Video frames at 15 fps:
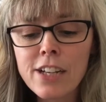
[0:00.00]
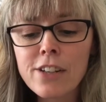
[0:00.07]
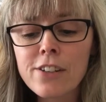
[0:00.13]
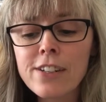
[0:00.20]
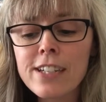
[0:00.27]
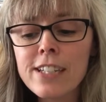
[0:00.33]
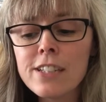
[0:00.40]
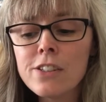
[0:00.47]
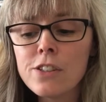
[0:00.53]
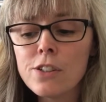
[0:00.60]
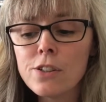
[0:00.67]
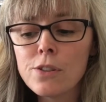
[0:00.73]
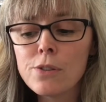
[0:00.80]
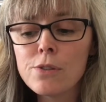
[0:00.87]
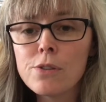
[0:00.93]
agreed
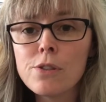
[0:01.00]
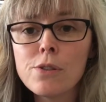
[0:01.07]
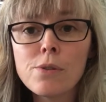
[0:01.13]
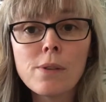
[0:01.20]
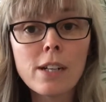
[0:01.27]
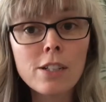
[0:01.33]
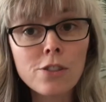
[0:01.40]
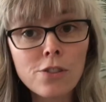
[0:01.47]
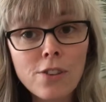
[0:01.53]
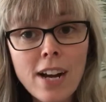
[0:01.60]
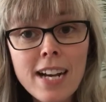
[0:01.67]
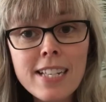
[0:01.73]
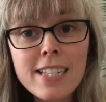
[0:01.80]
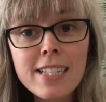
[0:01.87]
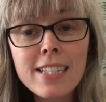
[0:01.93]
to
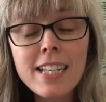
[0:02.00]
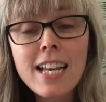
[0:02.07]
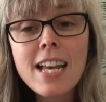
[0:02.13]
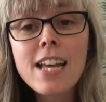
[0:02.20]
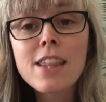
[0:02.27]
address